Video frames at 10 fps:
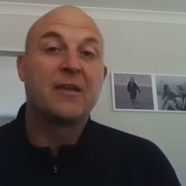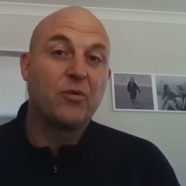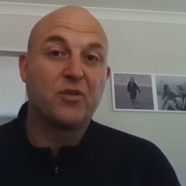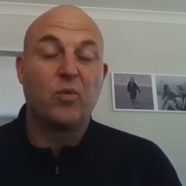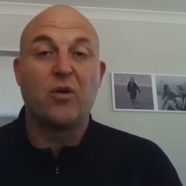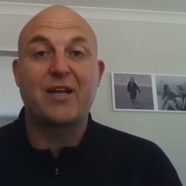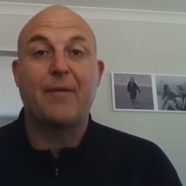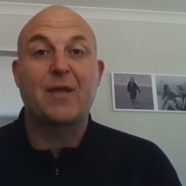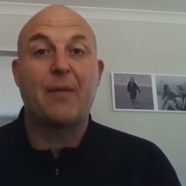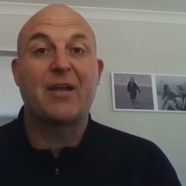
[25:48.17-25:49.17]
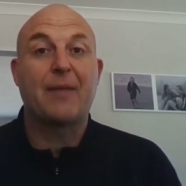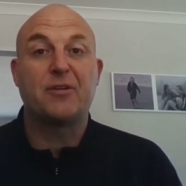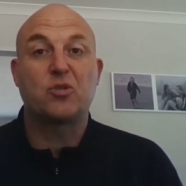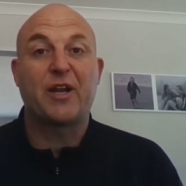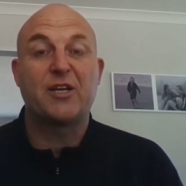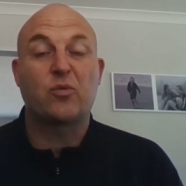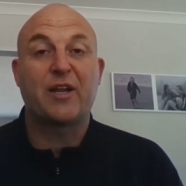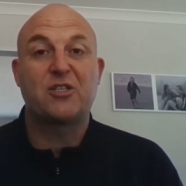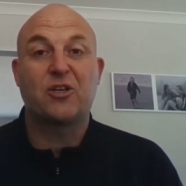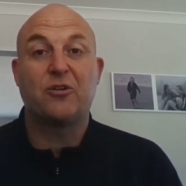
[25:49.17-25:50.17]
With the World Cup coming up in
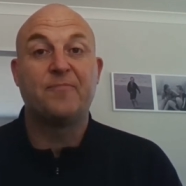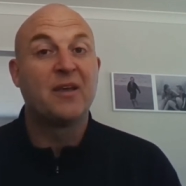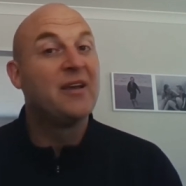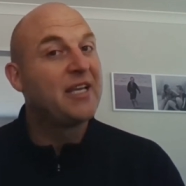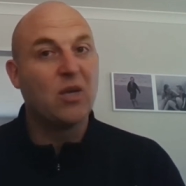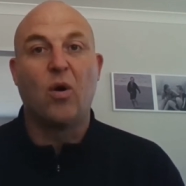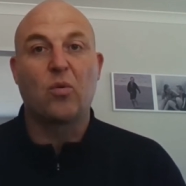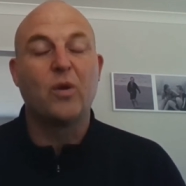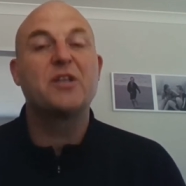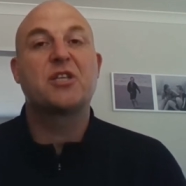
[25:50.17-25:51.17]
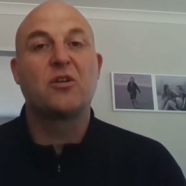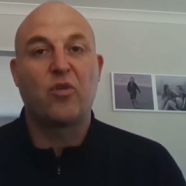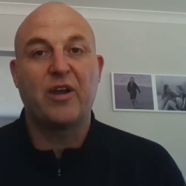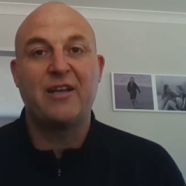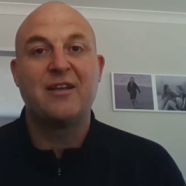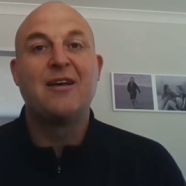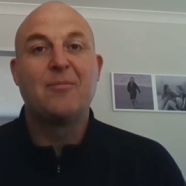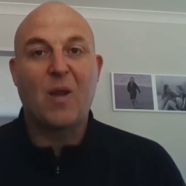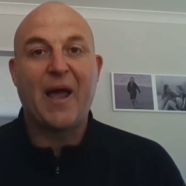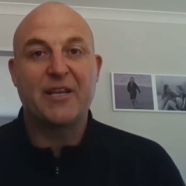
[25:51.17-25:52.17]
2022, you want Winston Reid
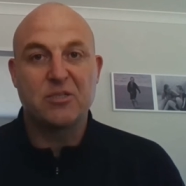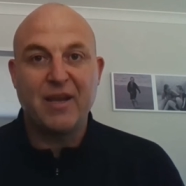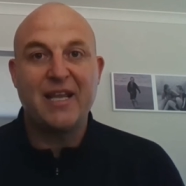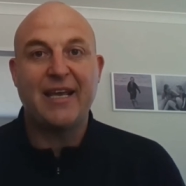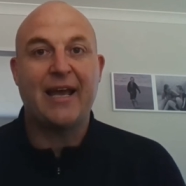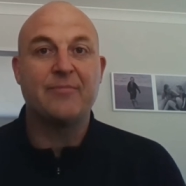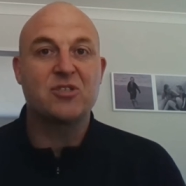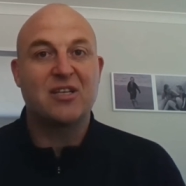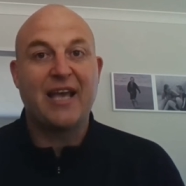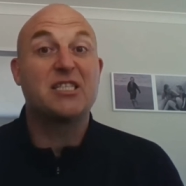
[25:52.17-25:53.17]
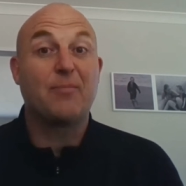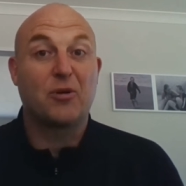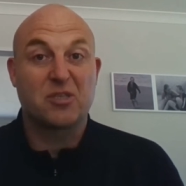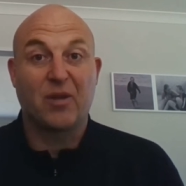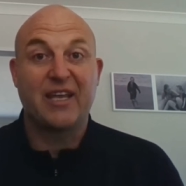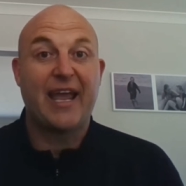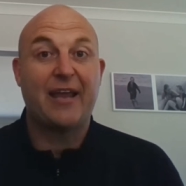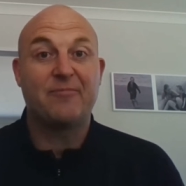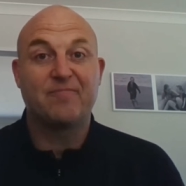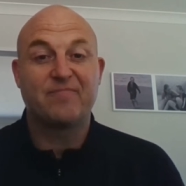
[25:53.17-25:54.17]
playing as many games as he possibly can.